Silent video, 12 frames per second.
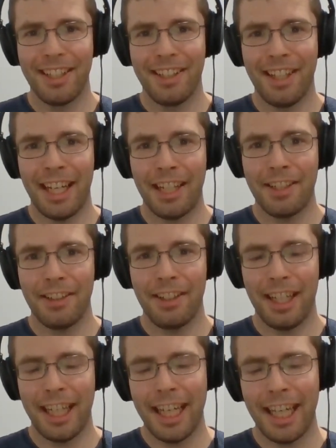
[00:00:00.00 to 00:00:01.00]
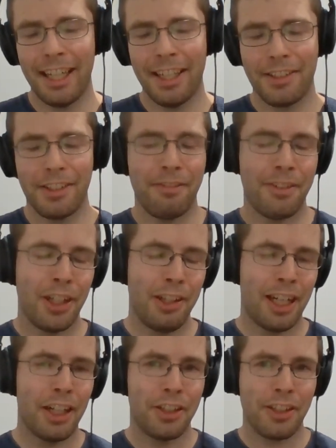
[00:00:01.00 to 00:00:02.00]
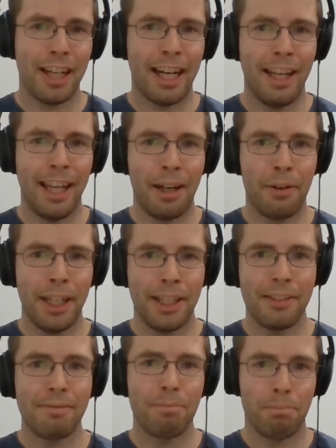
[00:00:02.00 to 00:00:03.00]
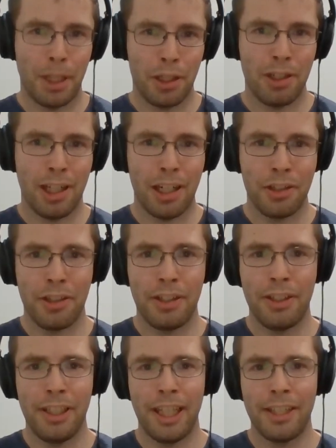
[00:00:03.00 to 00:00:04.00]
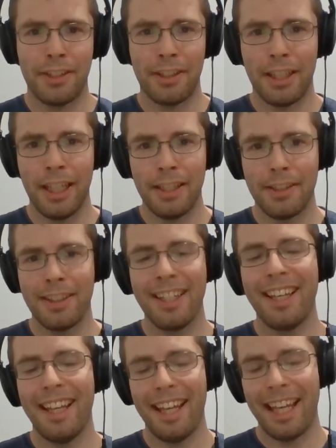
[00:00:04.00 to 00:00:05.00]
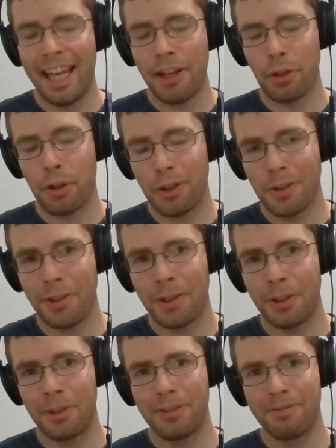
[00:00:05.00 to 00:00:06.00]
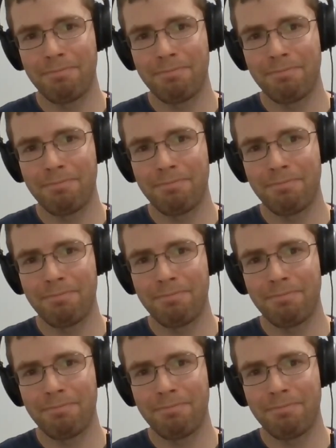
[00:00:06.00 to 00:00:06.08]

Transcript: that A, it's a very large sky area, much larger than DS and KiDS, and also,